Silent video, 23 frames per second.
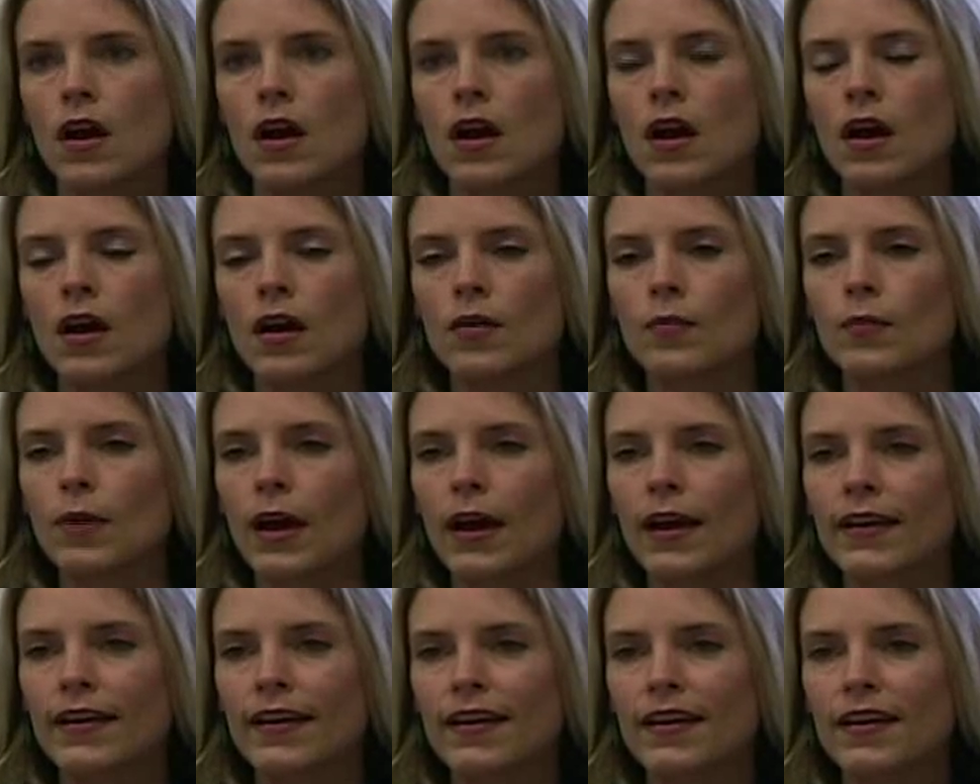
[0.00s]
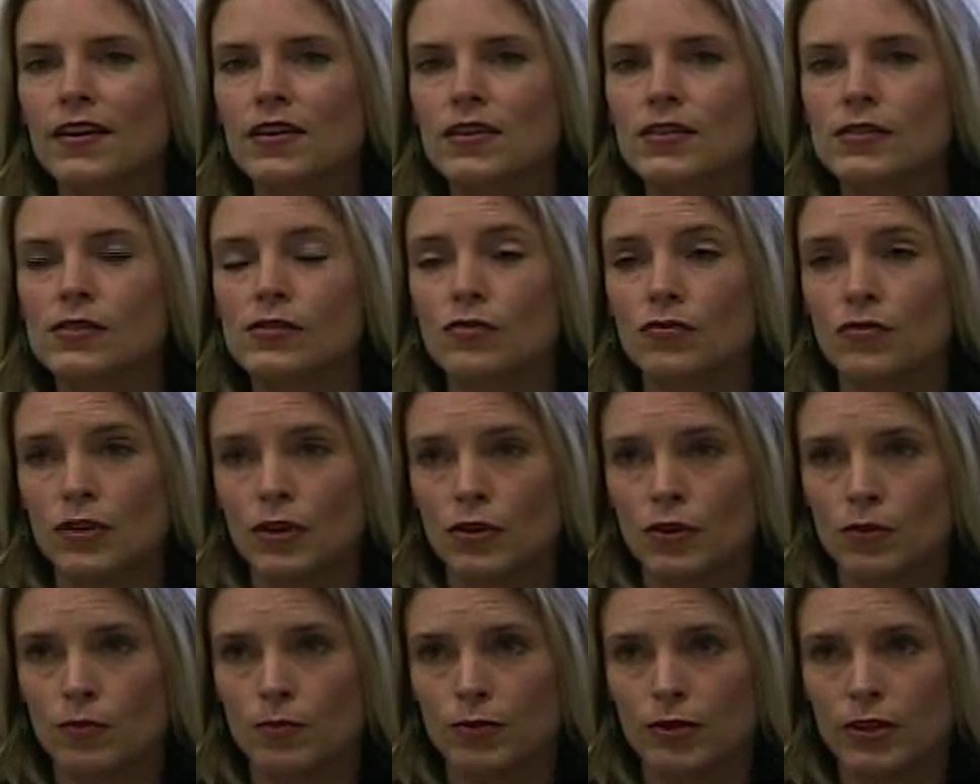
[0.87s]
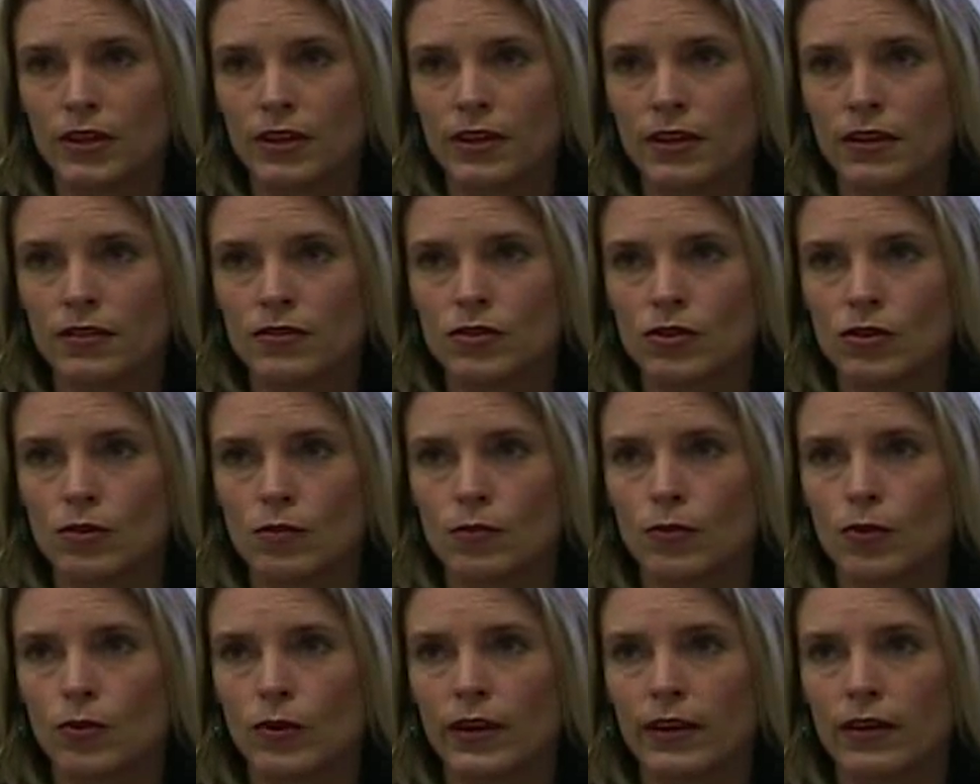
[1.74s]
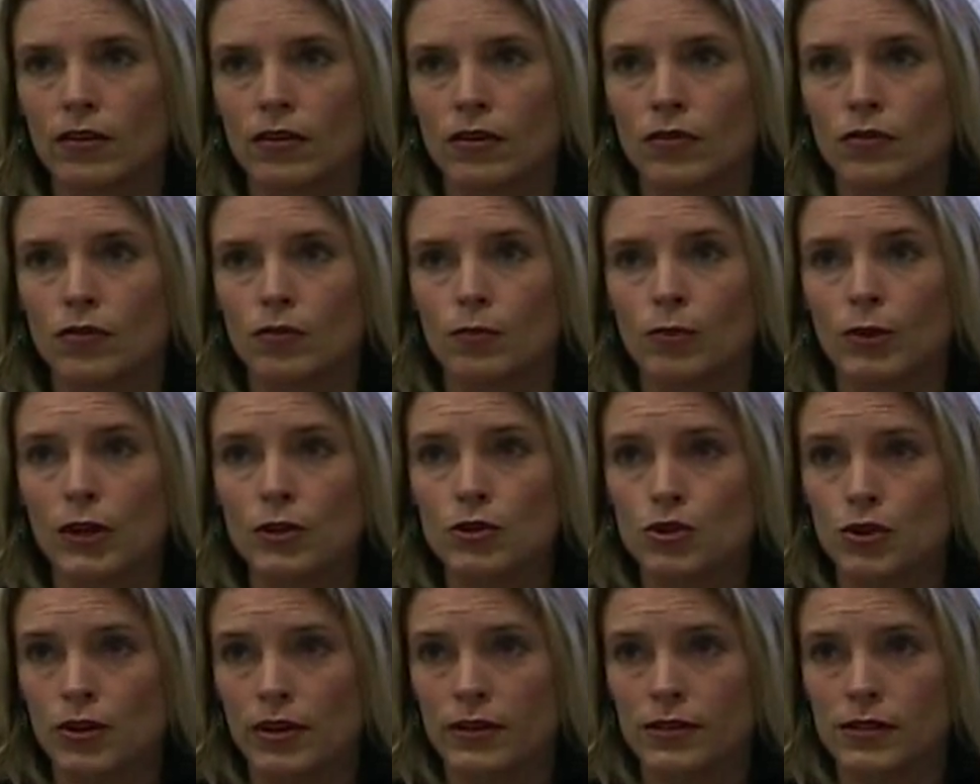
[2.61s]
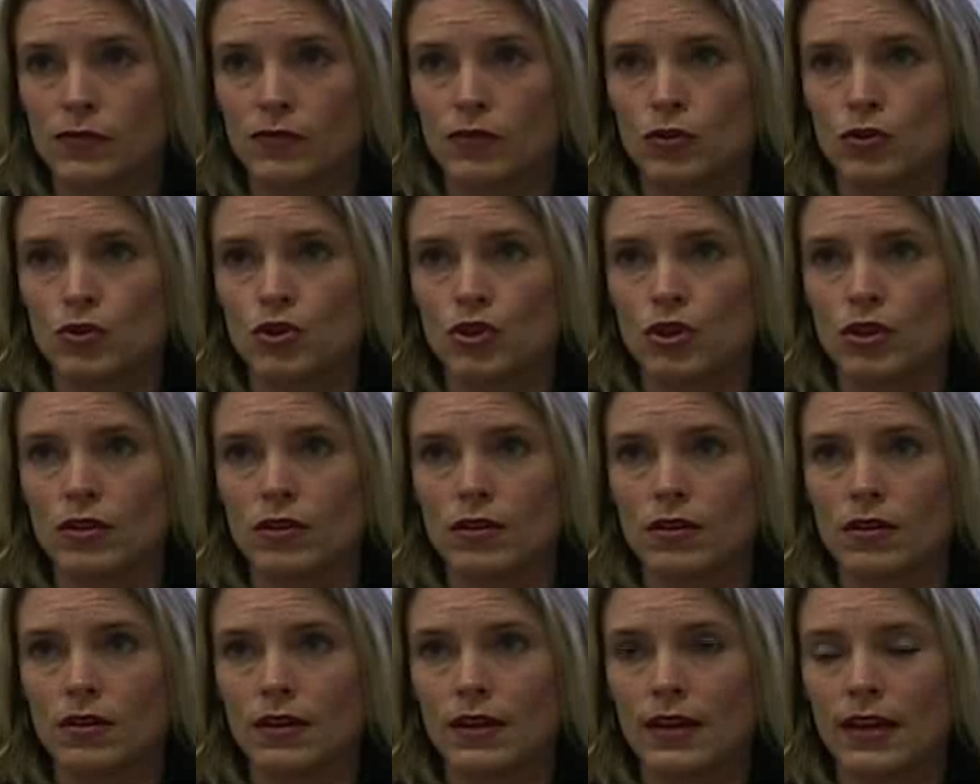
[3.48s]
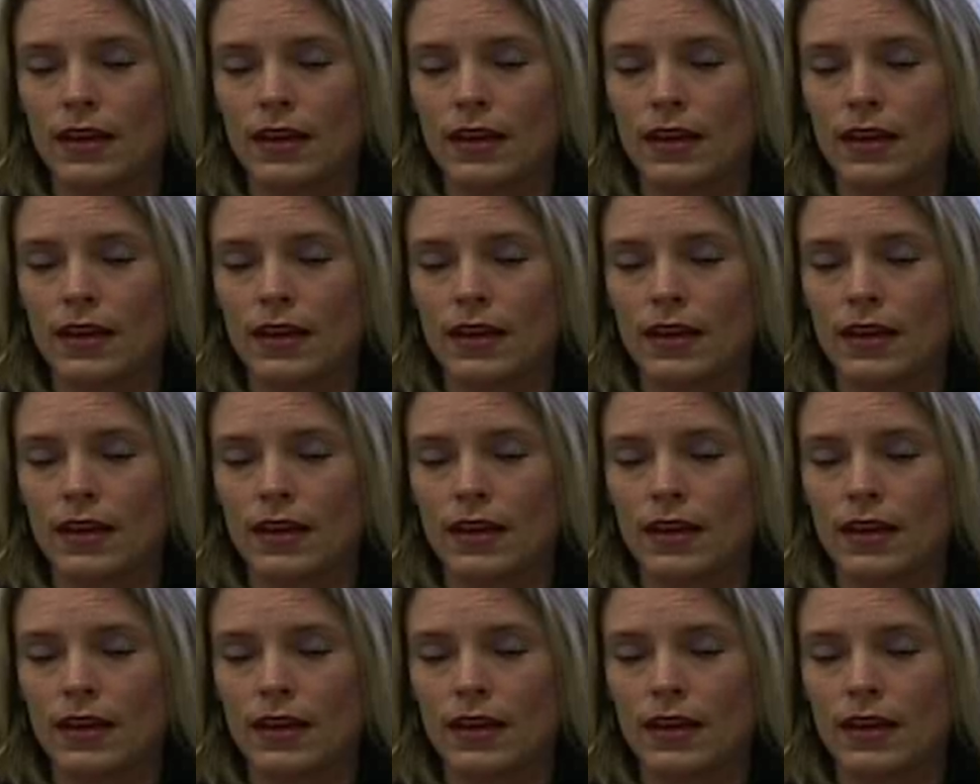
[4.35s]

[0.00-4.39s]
I had severe bleeding to the point of a blood transfusion,